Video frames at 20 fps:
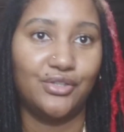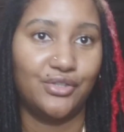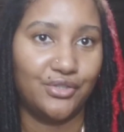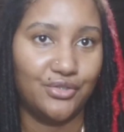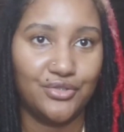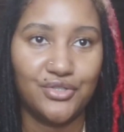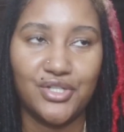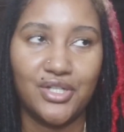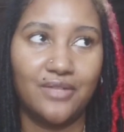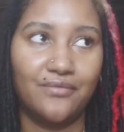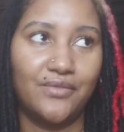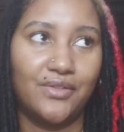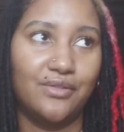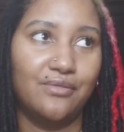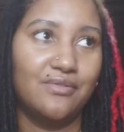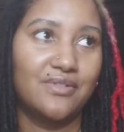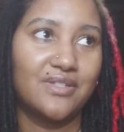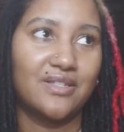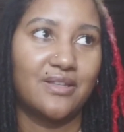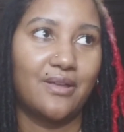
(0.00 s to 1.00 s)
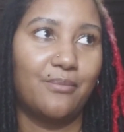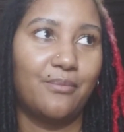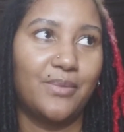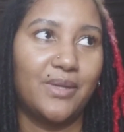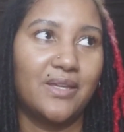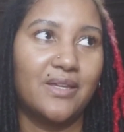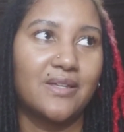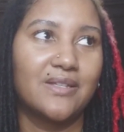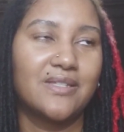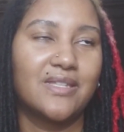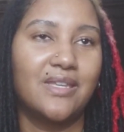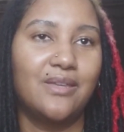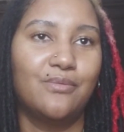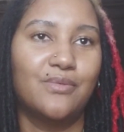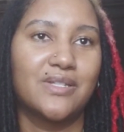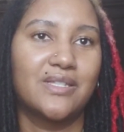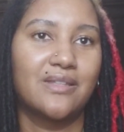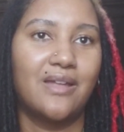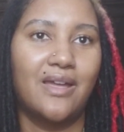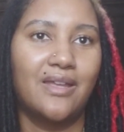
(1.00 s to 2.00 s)
you should have used some because he
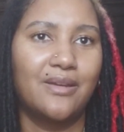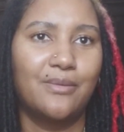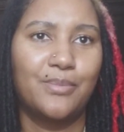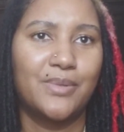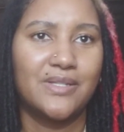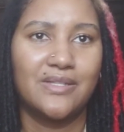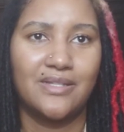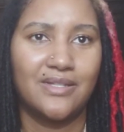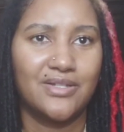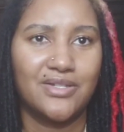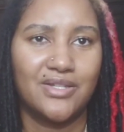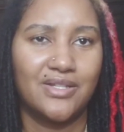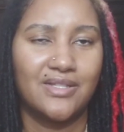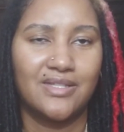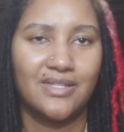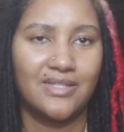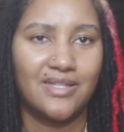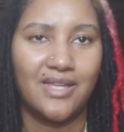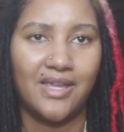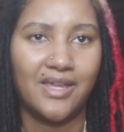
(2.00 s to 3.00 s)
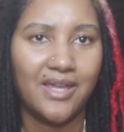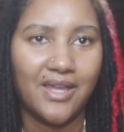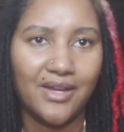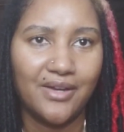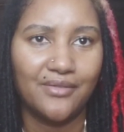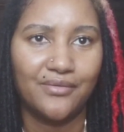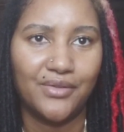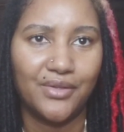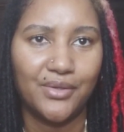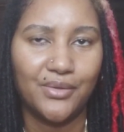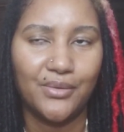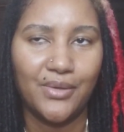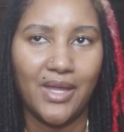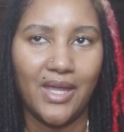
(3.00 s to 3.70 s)
was not in a position to take care of you.